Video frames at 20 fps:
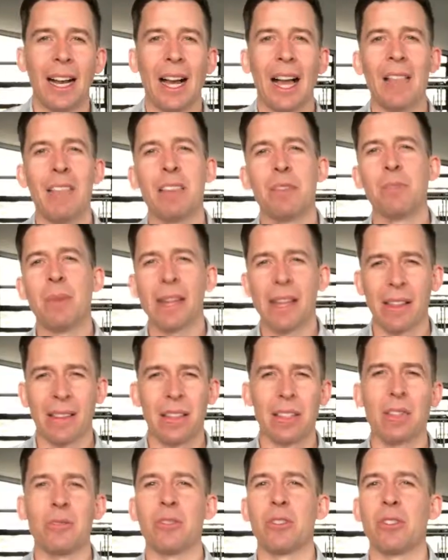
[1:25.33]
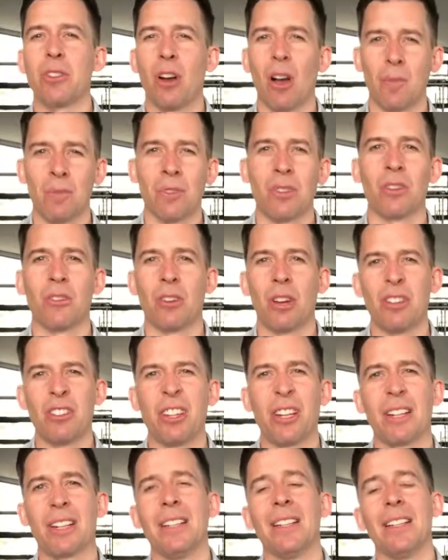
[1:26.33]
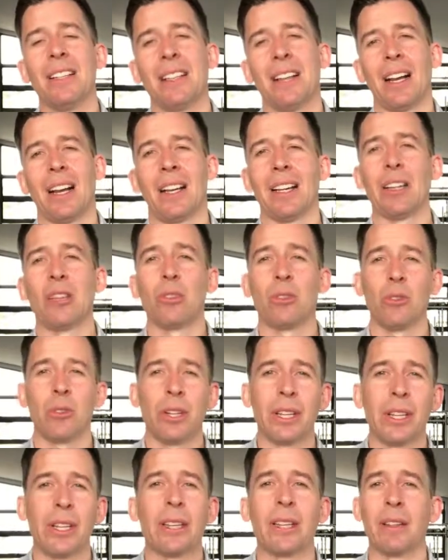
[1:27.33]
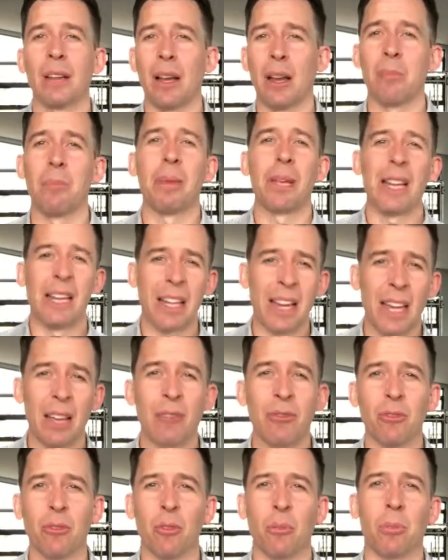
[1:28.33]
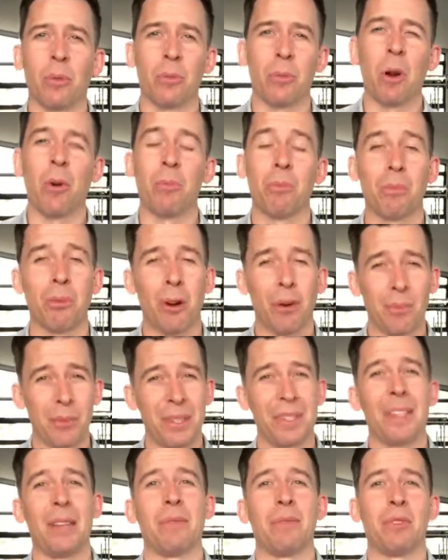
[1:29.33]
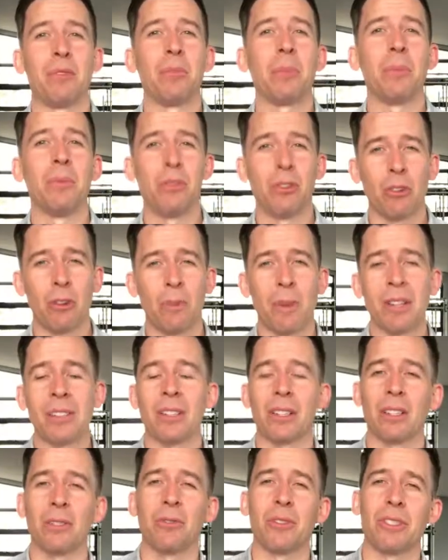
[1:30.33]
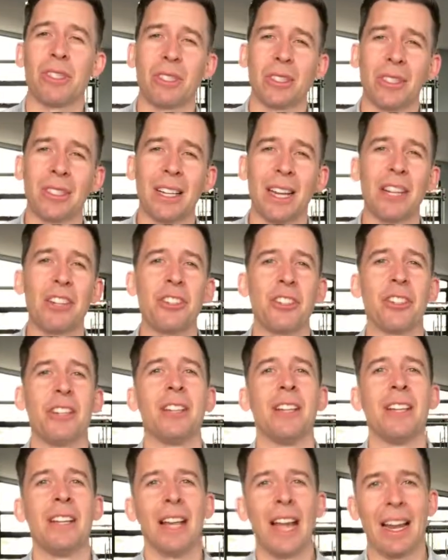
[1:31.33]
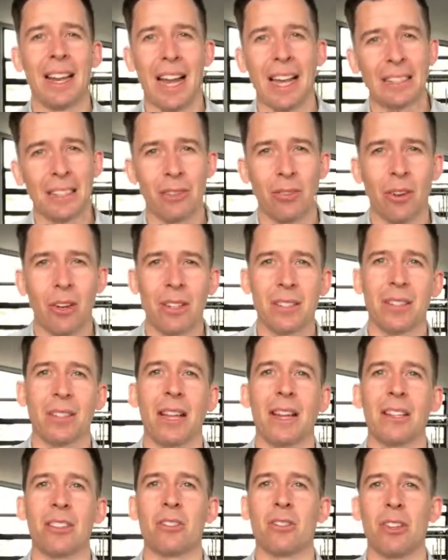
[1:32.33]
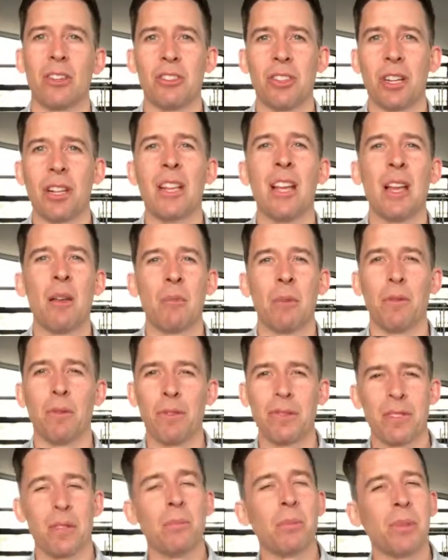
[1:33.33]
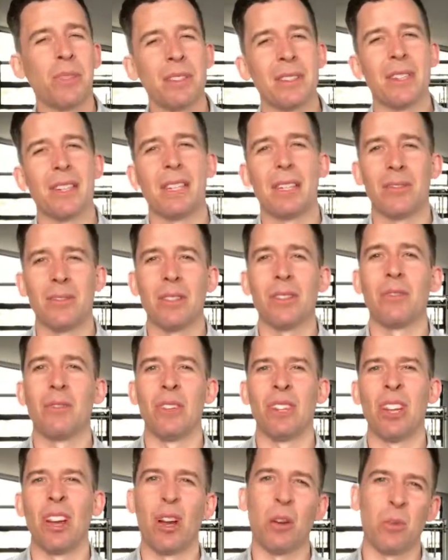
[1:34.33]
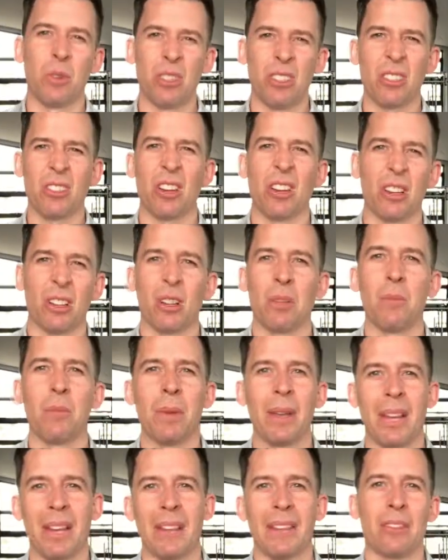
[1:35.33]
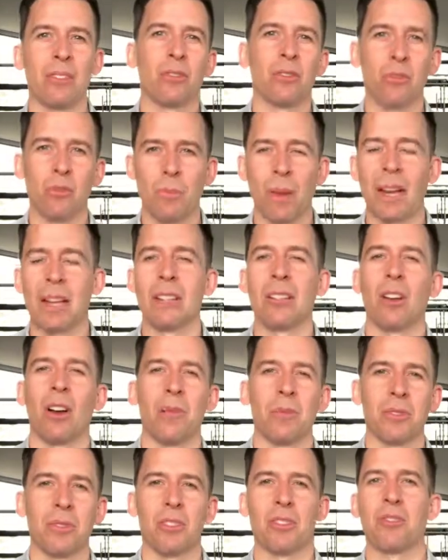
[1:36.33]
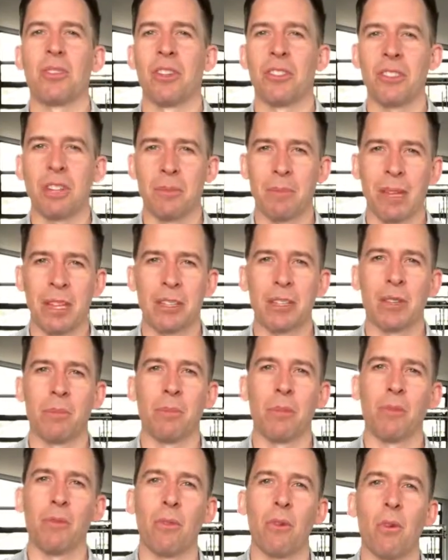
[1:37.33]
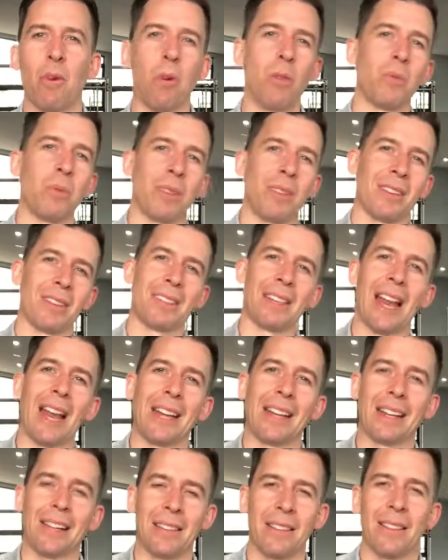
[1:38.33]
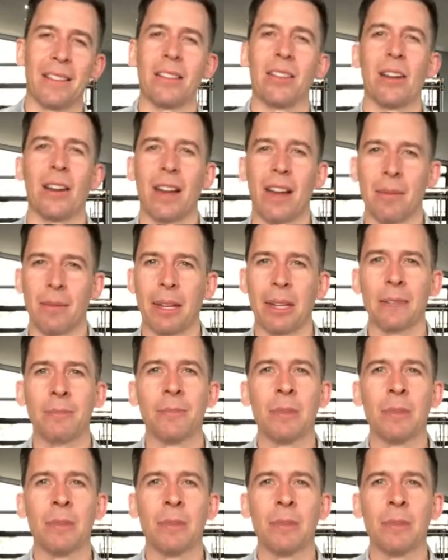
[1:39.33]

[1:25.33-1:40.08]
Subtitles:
And there's many other different types of stretching, including PNF or proprioceptive neuromuscular facilitation and active isolated stretching. But for the simplicity of this video, we're just going to compare the two main types of stretching mentioned before with the static and the dynamic.